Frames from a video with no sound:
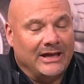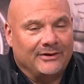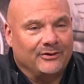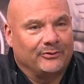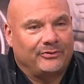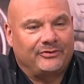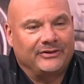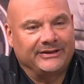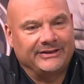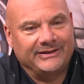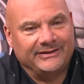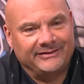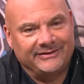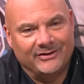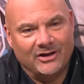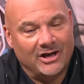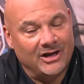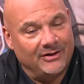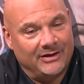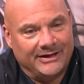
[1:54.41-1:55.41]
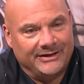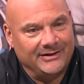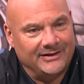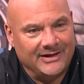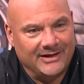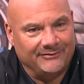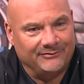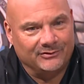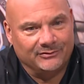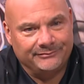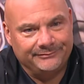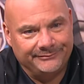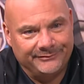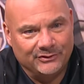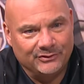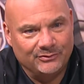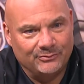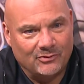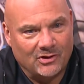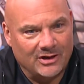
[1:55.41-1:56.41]
don't think. No, I didn't have a
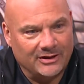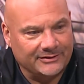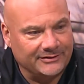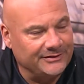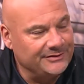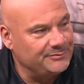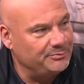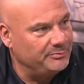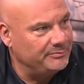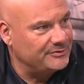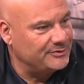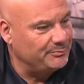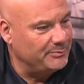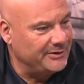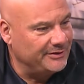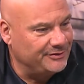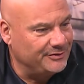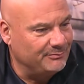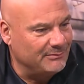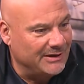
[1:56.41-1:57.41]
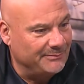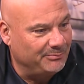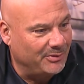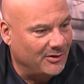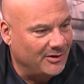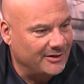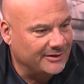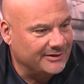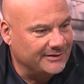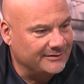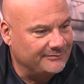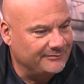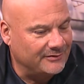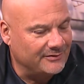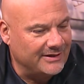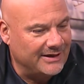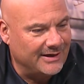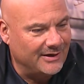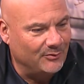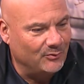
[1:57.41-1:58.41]
Newt Rockne speech in my pocket for
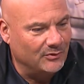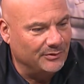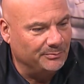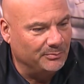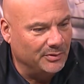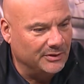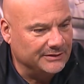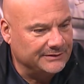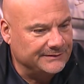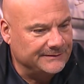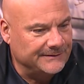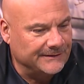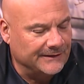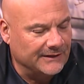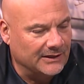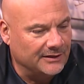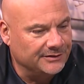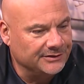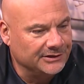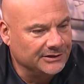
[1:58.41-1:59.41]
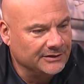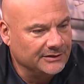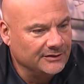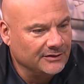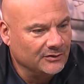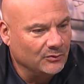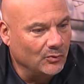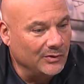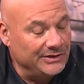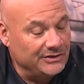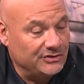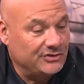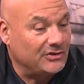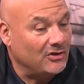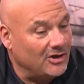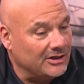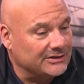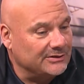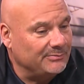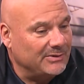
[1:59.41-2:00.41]
that one, but we just
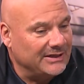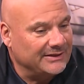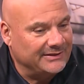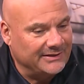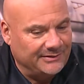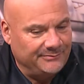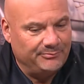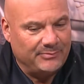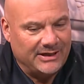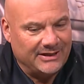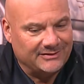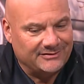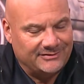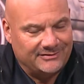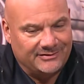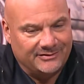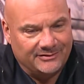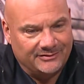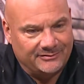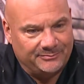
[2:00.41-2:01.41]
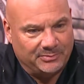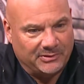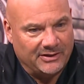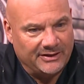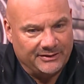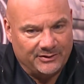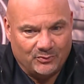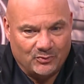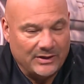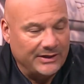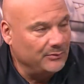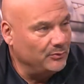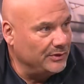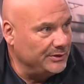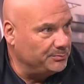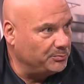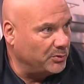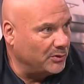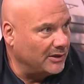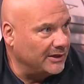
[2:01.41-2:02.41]
talked about getting back to playing the way
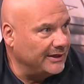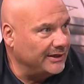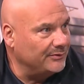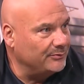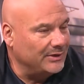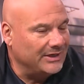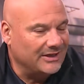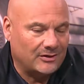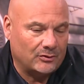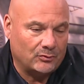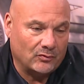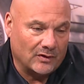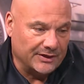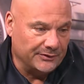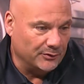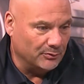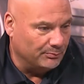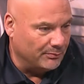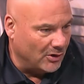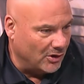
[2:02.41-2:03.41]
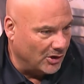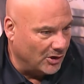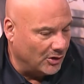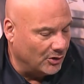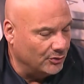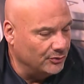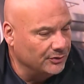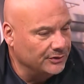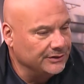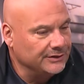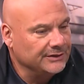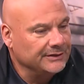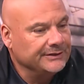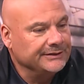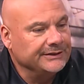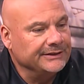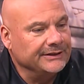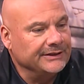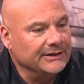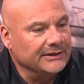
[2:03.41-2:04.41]
we play. We run the ball.
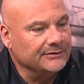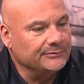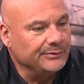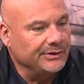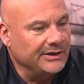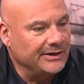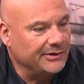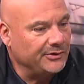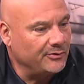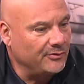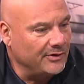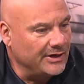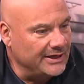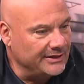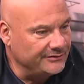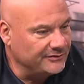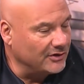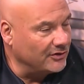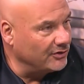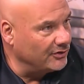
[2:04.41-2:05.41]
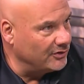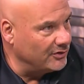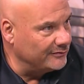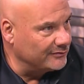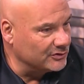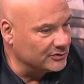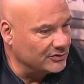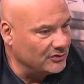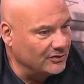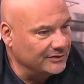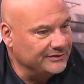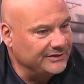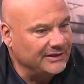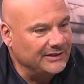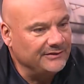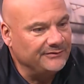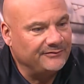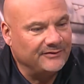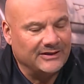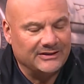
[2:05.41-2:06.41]
We got to create turnovers on
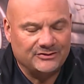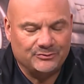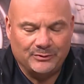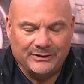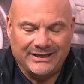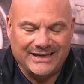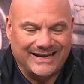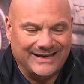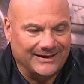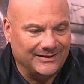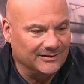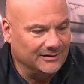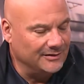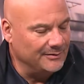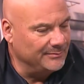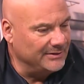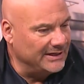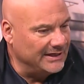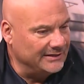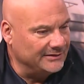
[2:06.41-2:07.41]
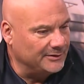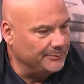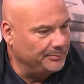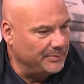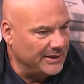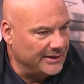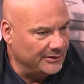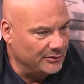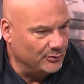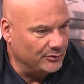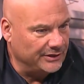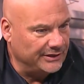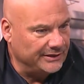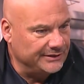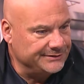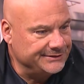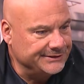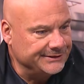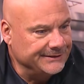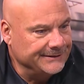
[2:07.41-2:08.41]
defense. We got to eliminate the
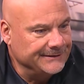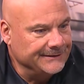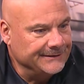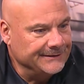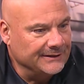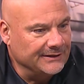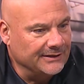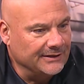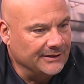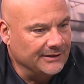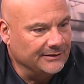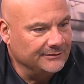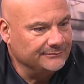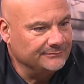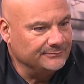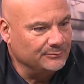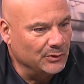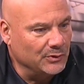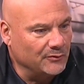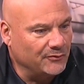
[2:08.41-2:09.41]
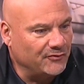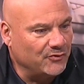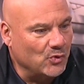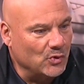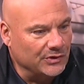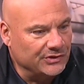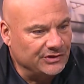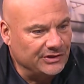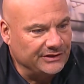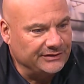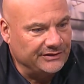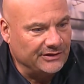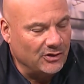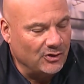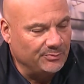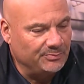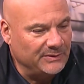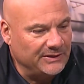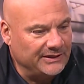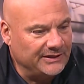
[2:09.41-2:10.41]
penalties. We were fortunate the
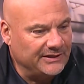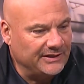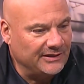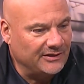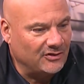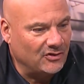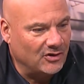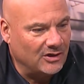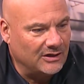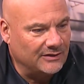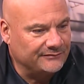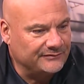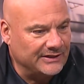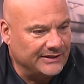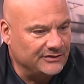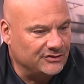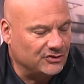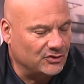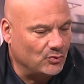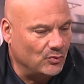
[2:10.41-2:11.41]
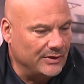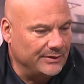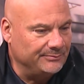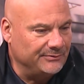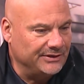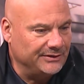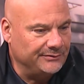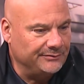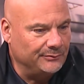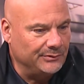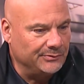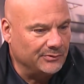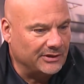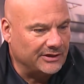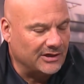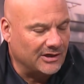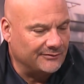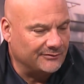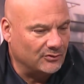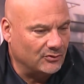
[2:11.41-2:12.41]
opening kickoff. They squibbed it. We
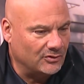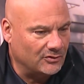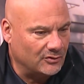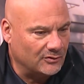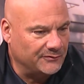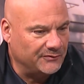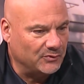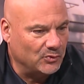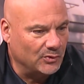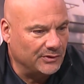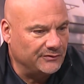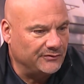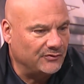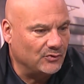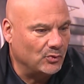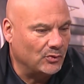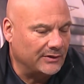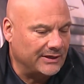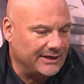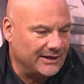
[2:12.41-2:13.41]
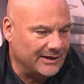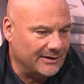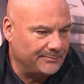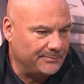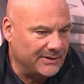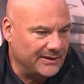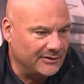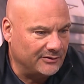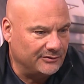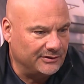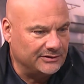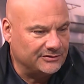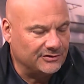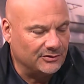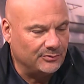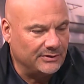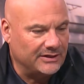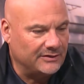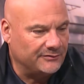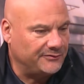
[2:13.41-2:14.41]
recovered on our 44. They got a penalty,
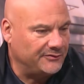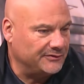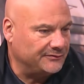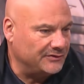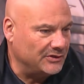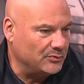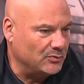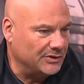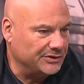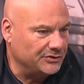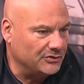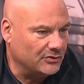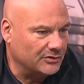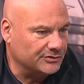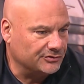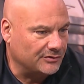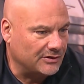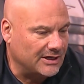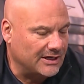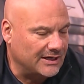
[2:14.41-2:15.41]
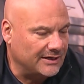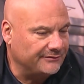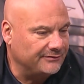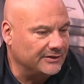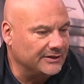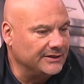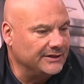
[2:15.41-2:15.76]
so we had a 51-yard drive.